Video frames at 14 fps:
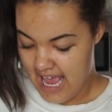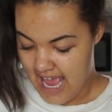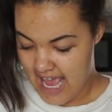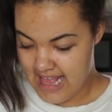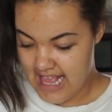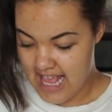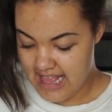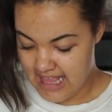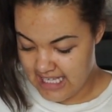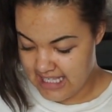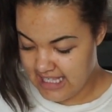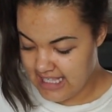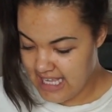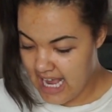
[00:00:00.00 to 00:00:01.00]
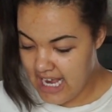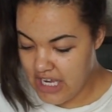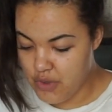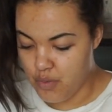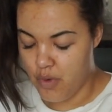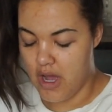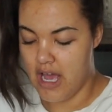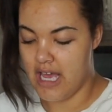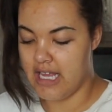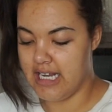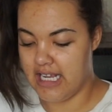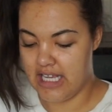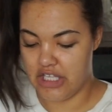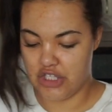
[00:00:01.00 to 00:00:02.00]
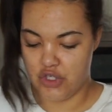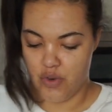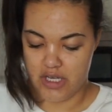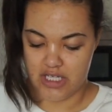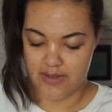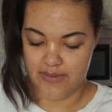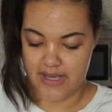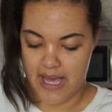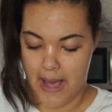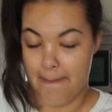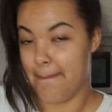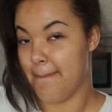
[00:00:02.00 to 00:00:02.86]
and then the second one is going to be a